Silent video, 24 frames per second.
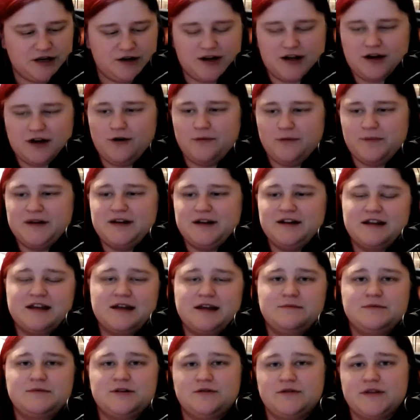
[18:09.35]
Hoping to
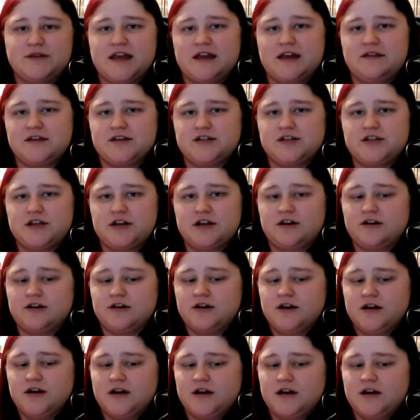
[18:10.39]
keep doing that this year.
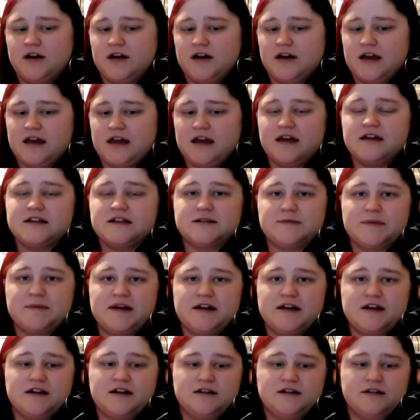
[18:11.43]
It's
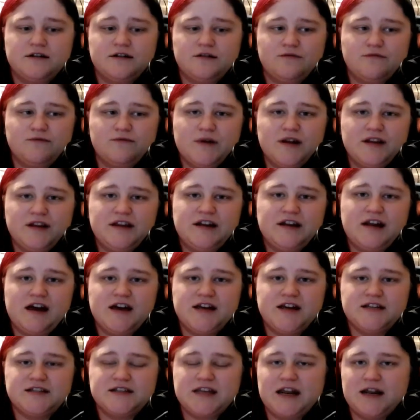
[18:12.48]
been really
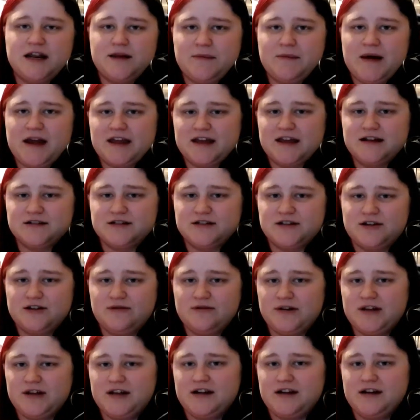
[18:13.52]
nice getting back
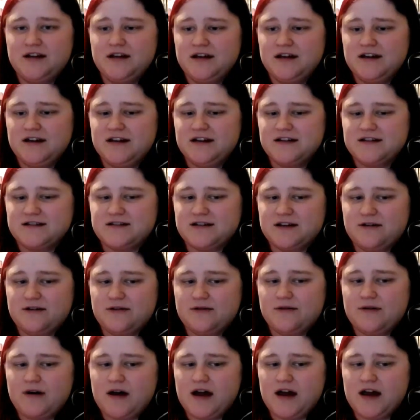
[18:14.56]
into it.
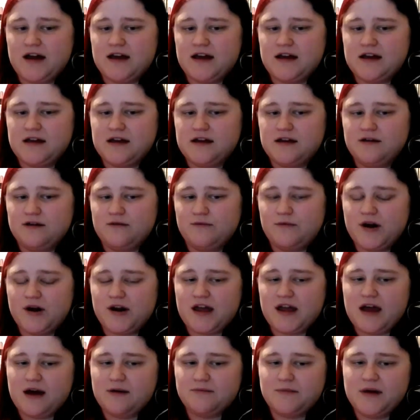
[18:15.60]
So I work
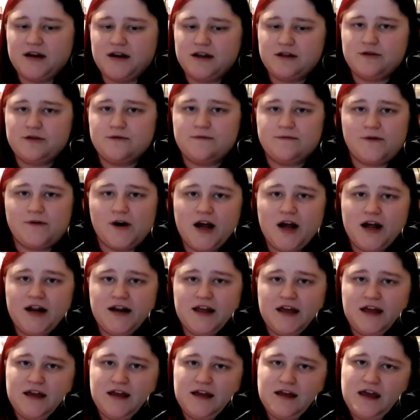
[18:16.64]
out Monday through
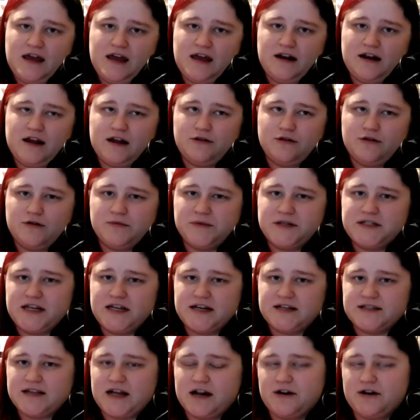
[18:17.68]
Friday, and I normally take
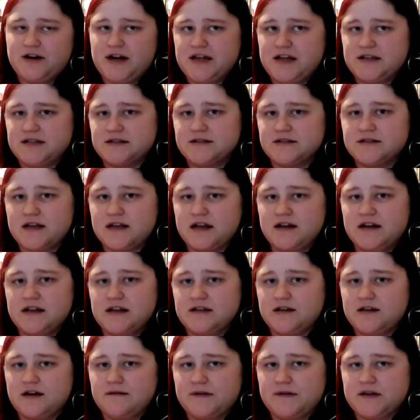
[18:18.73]
Saturdays and
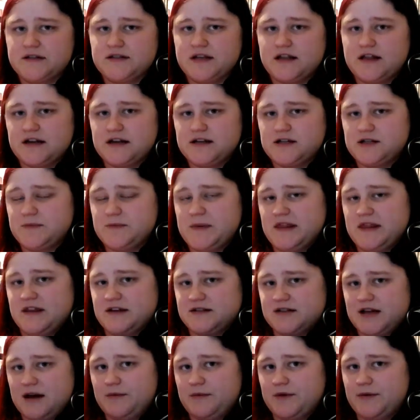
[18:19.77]
Sundays off because I like to spend that
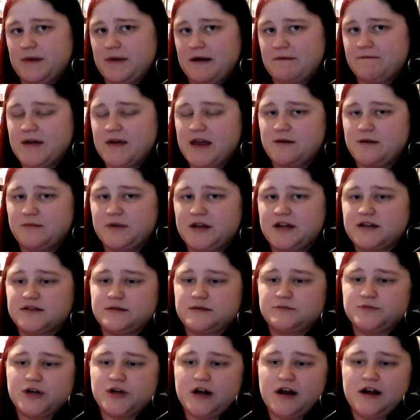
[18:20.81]
time with my family, because
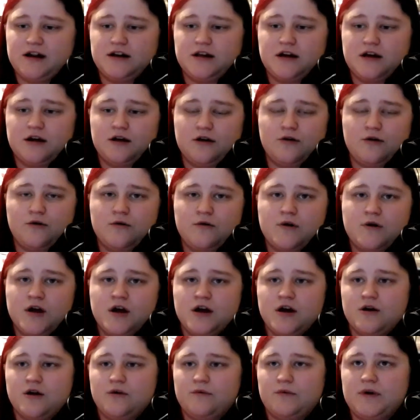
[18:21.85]
I'm trying to go
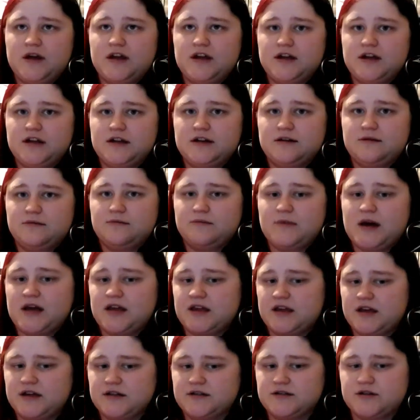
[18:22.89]
when my
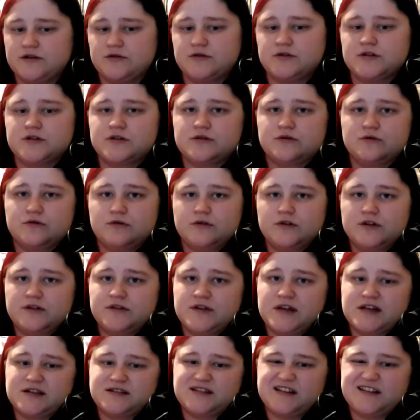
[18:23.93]
kids are in school and
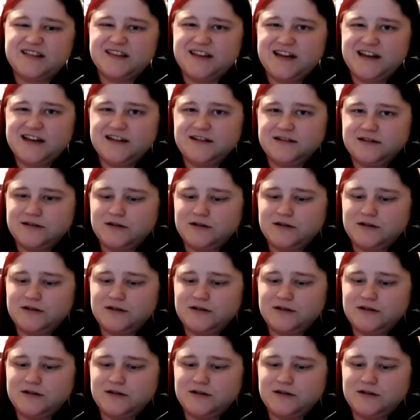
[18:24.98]
things like that.